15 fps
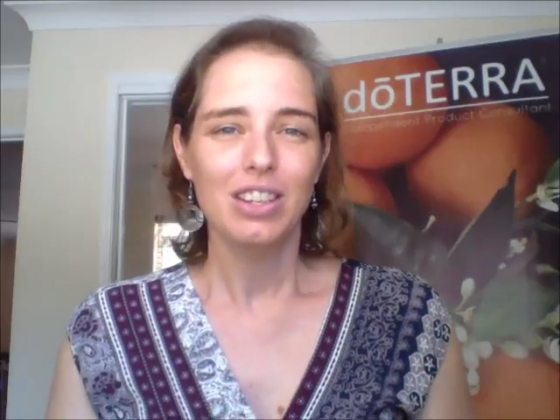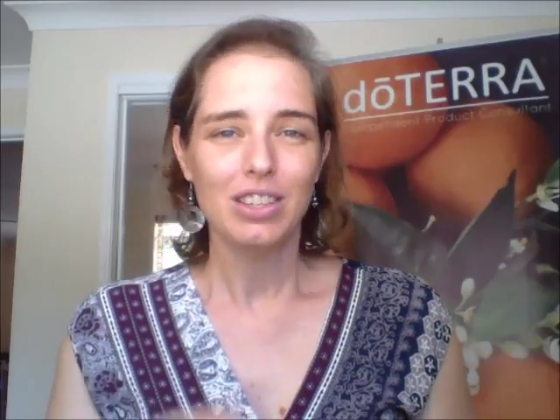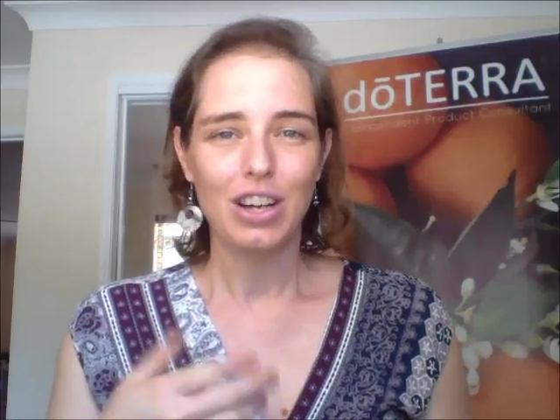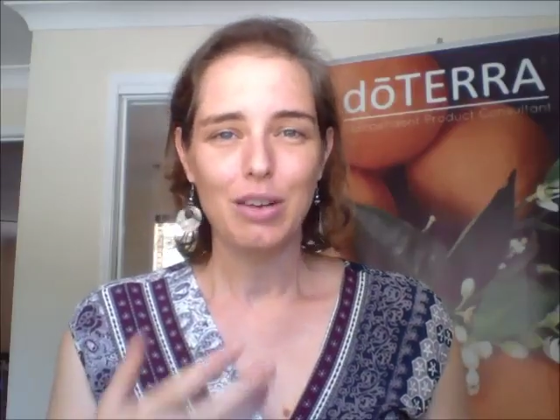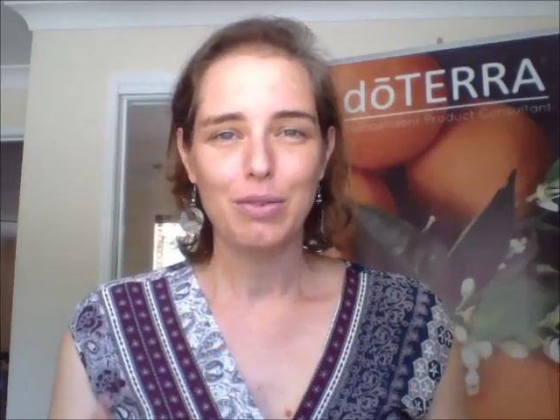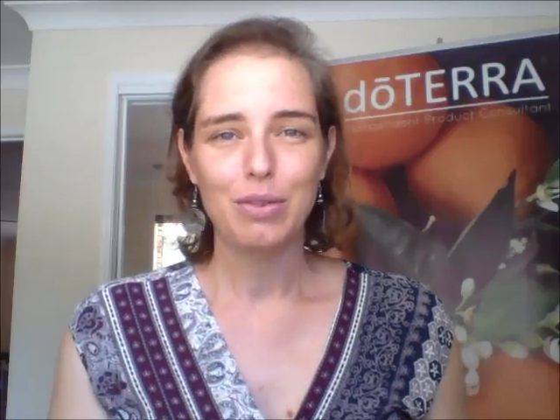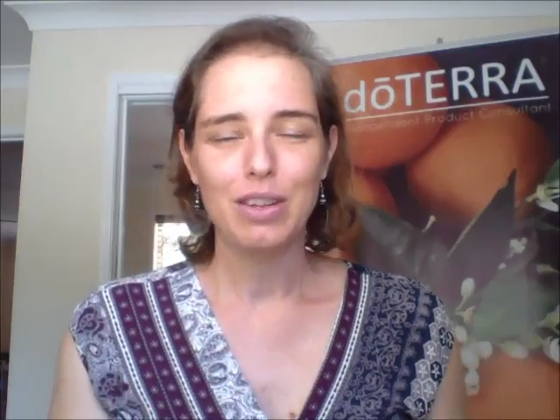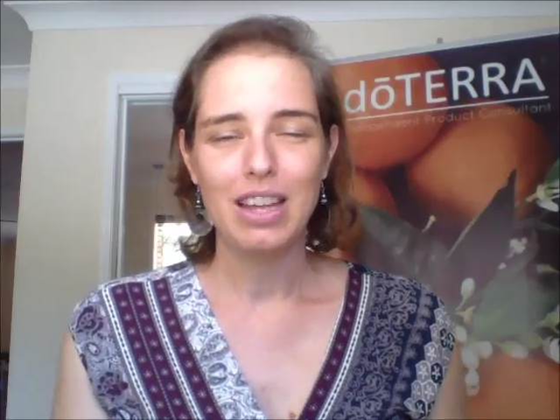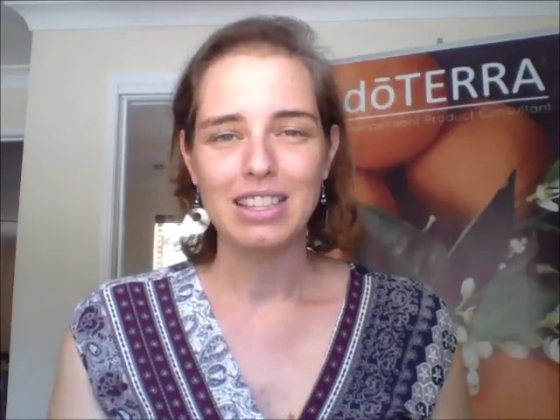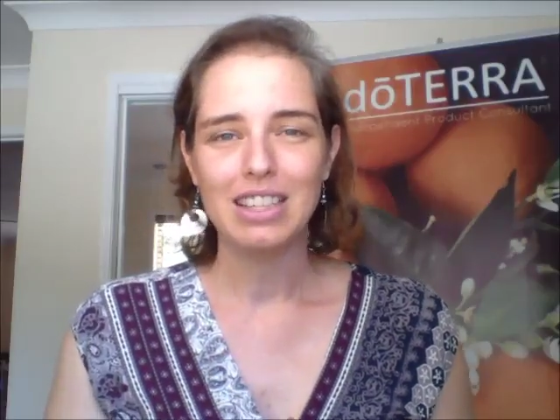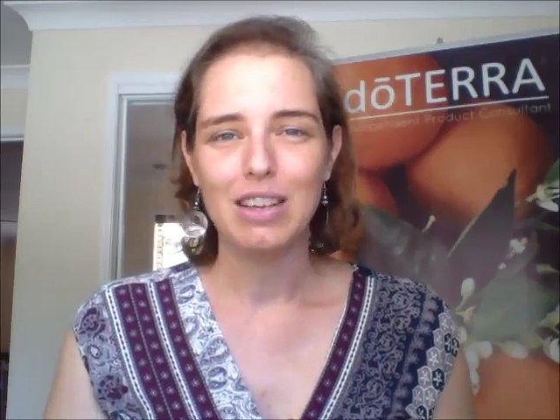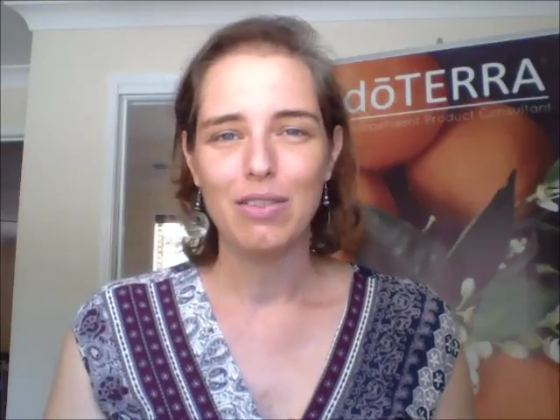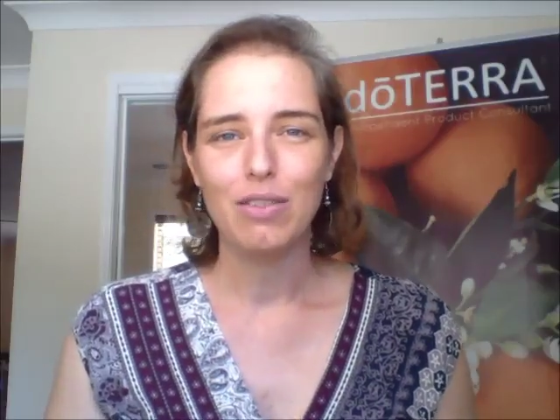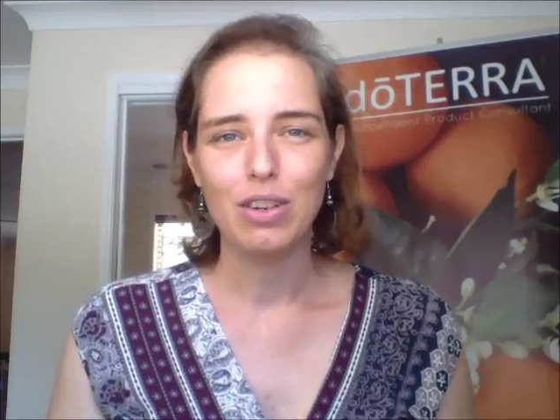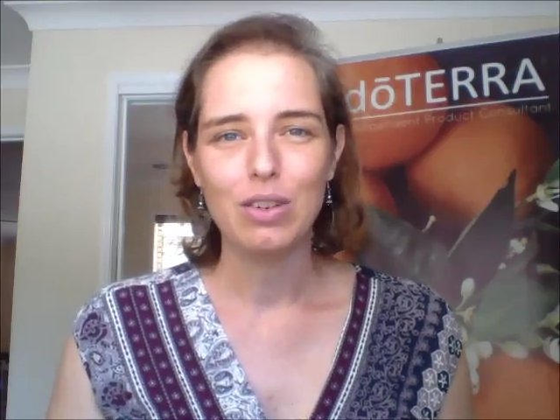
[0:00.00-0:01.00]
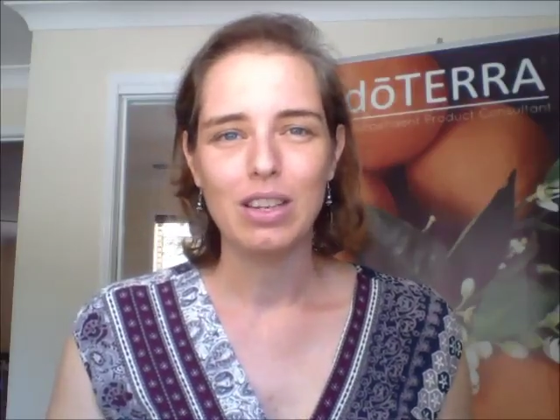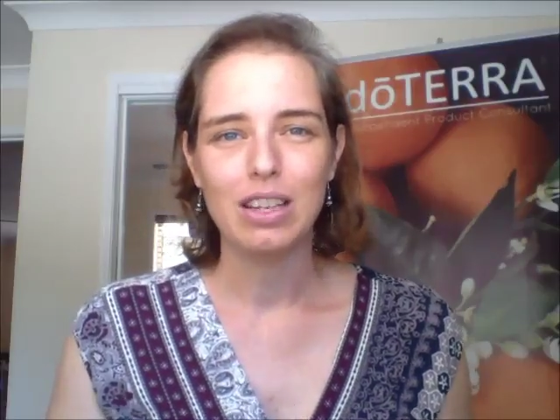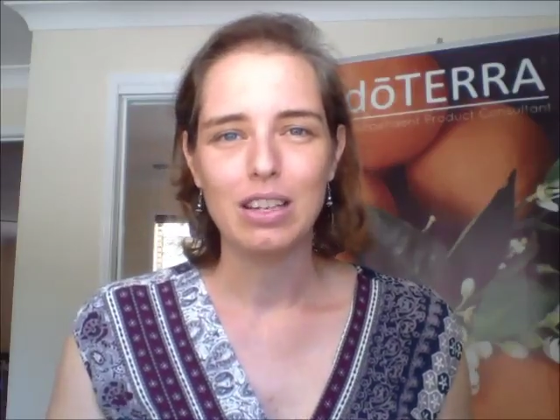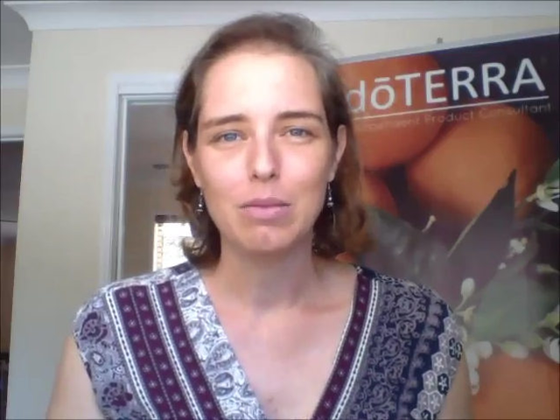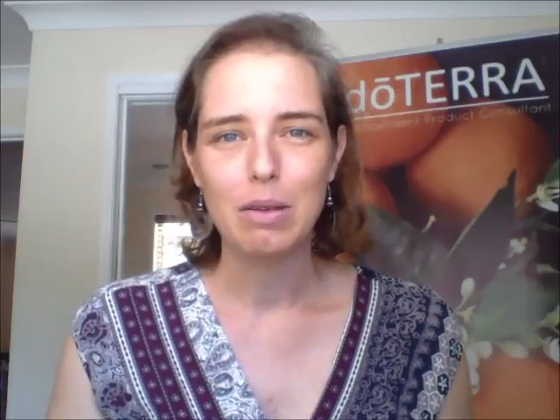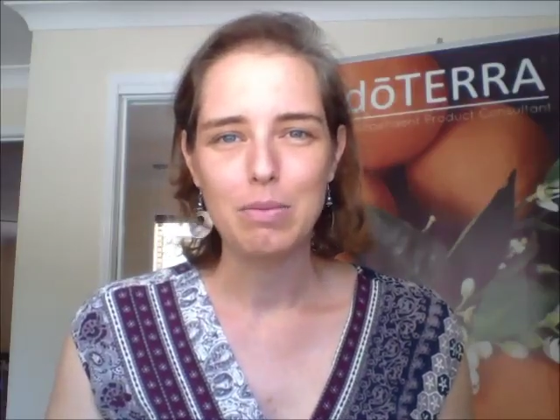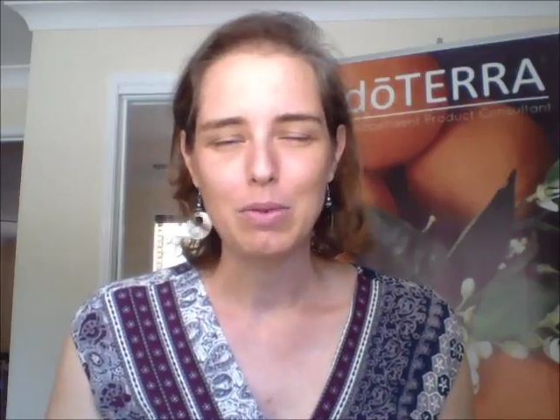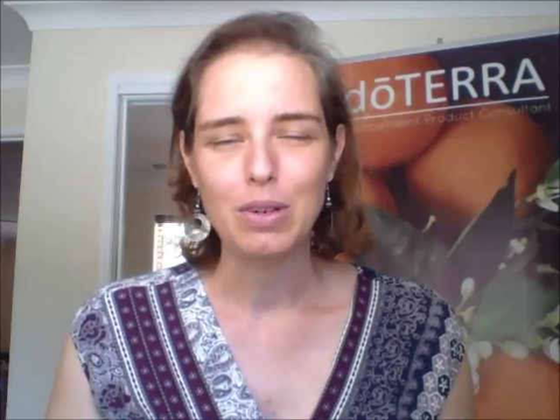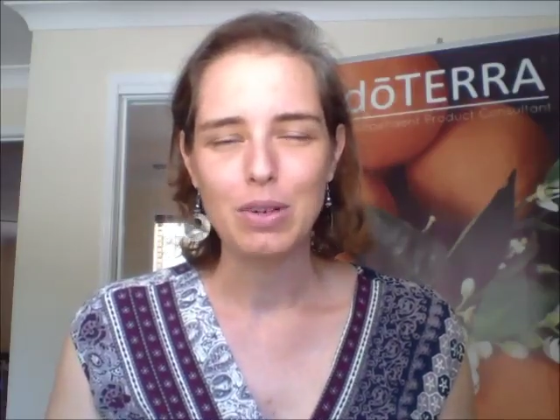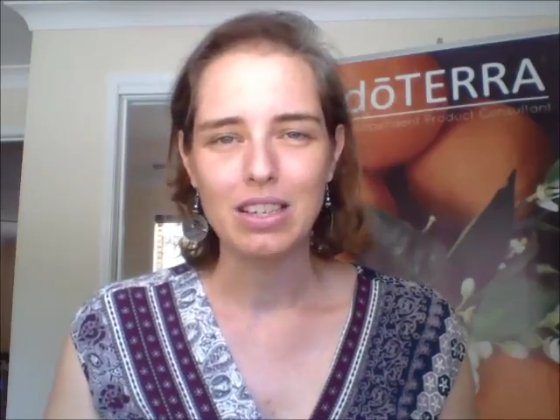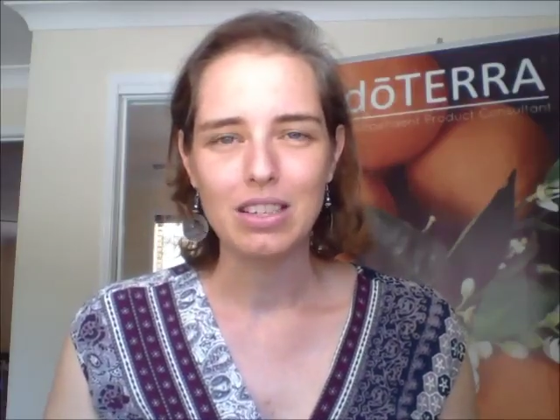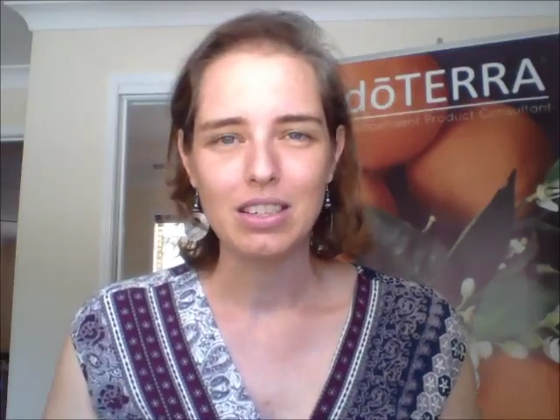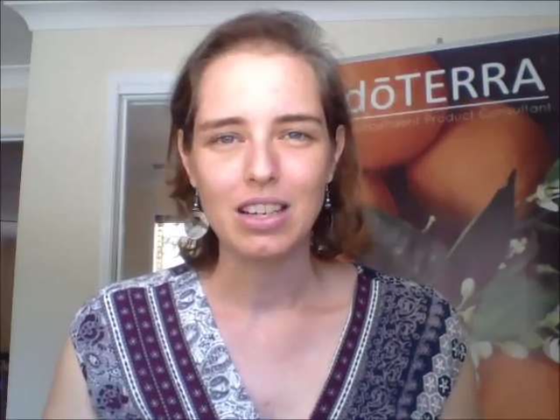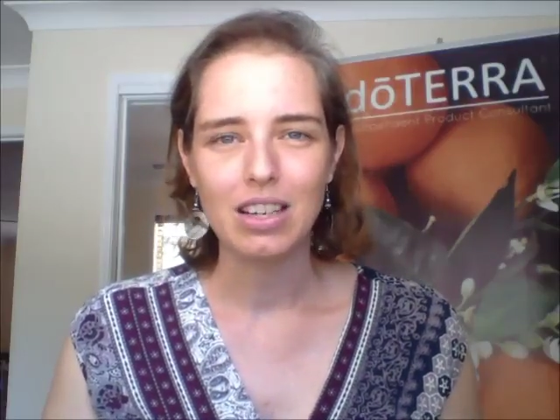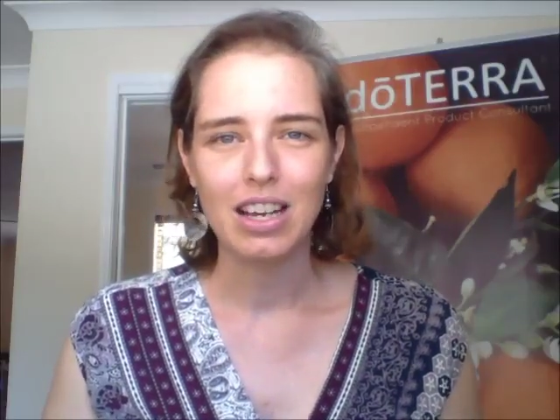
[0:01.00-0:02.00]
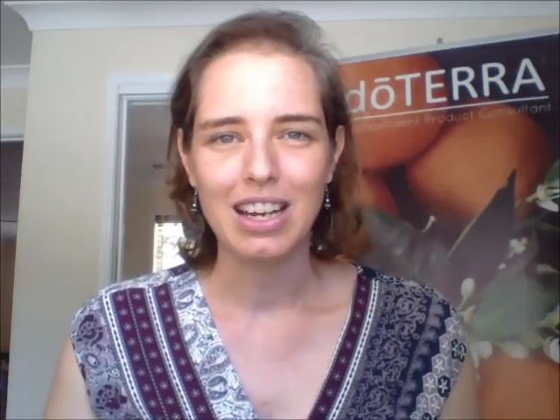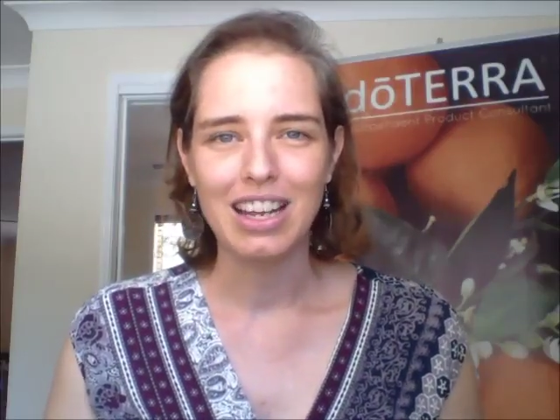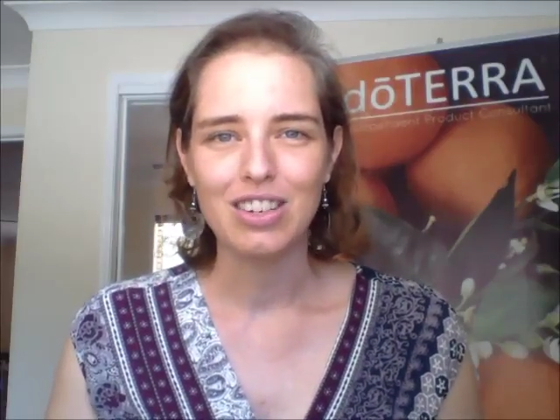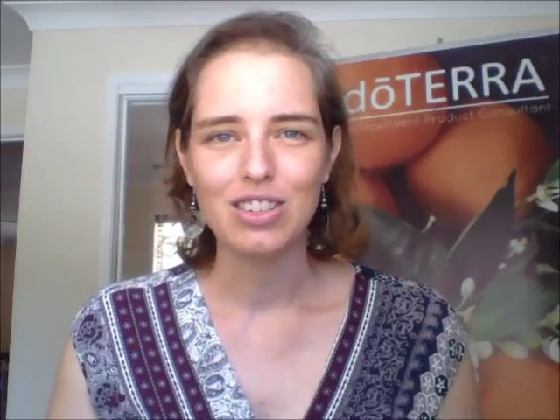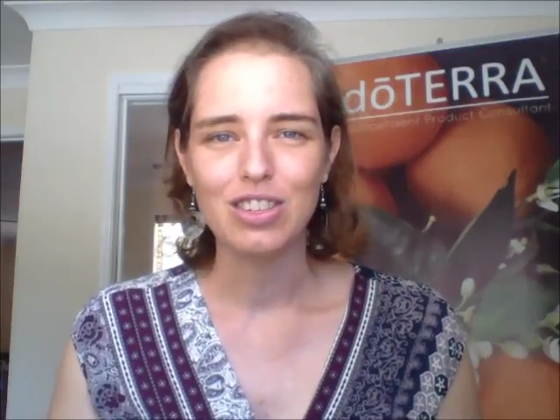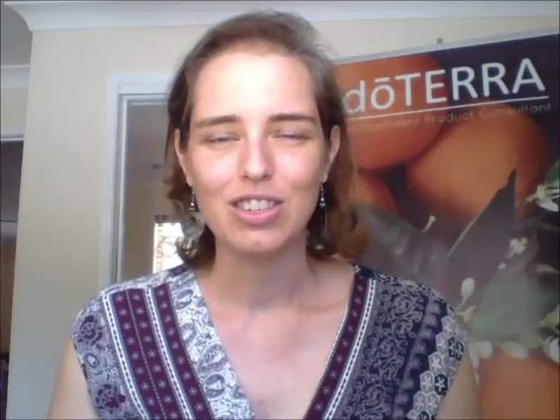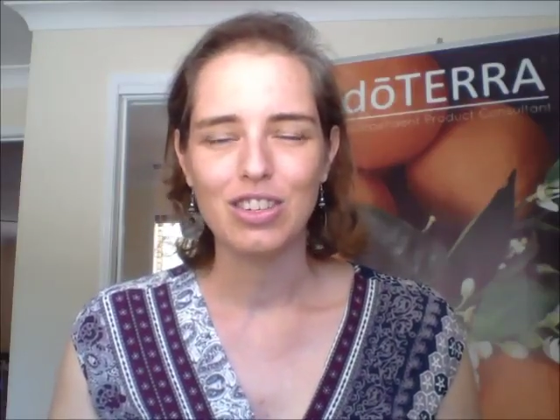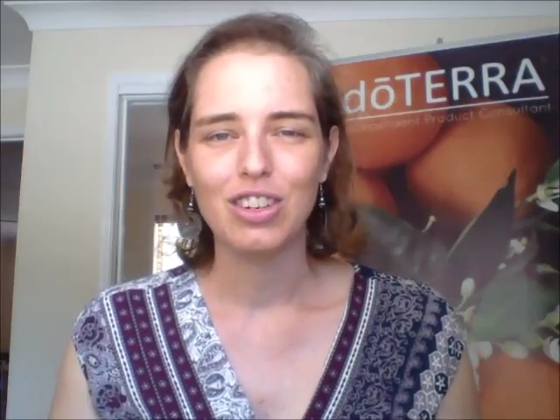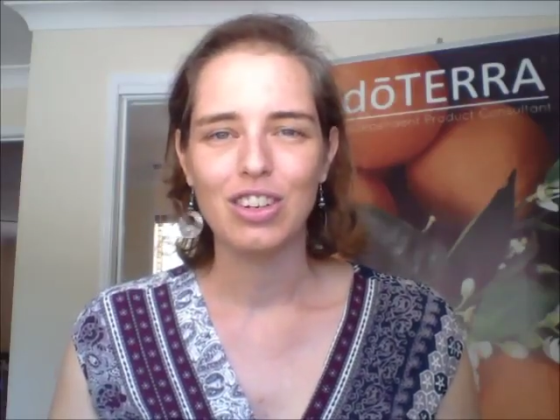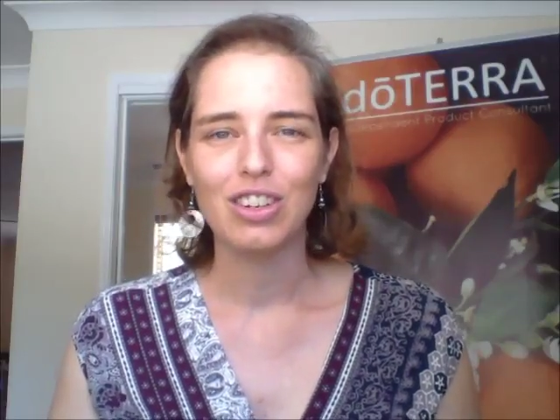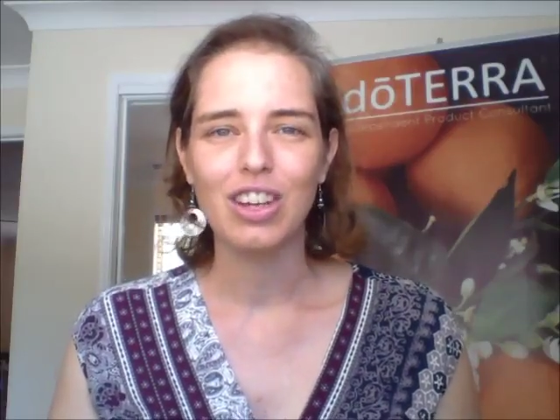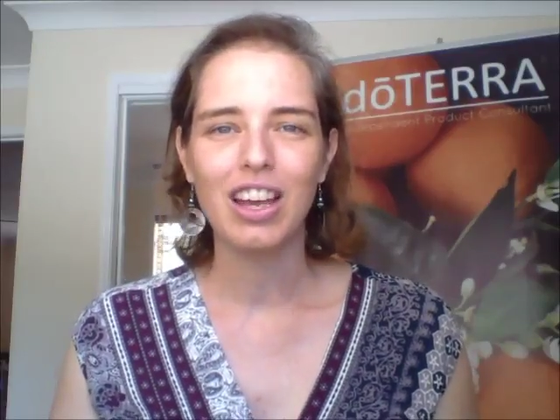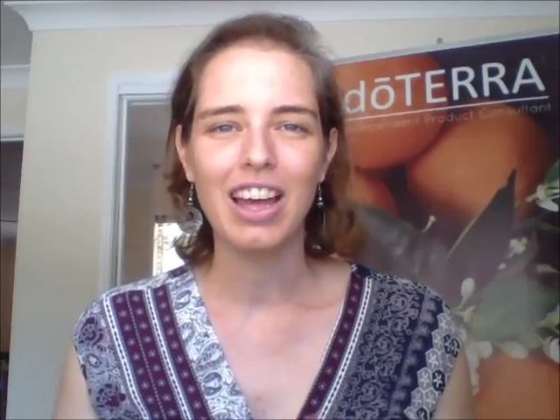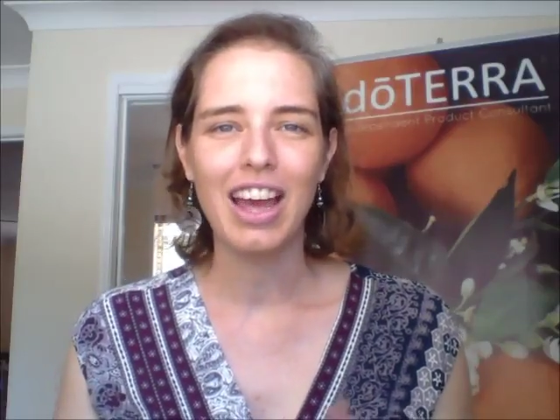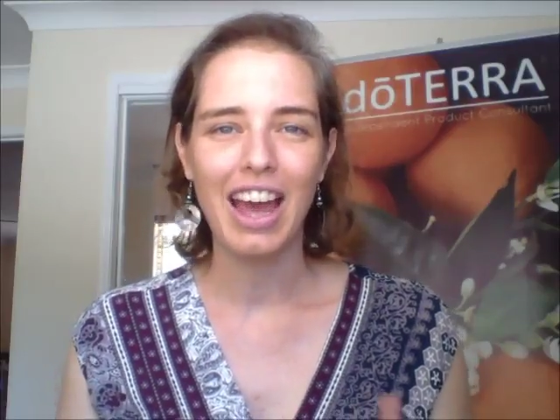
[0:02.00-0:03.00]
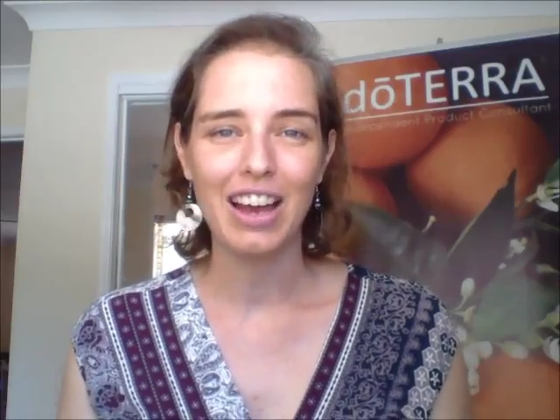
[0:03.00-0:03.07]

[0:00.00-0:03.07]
So hopefully that's given you a little bit more insight into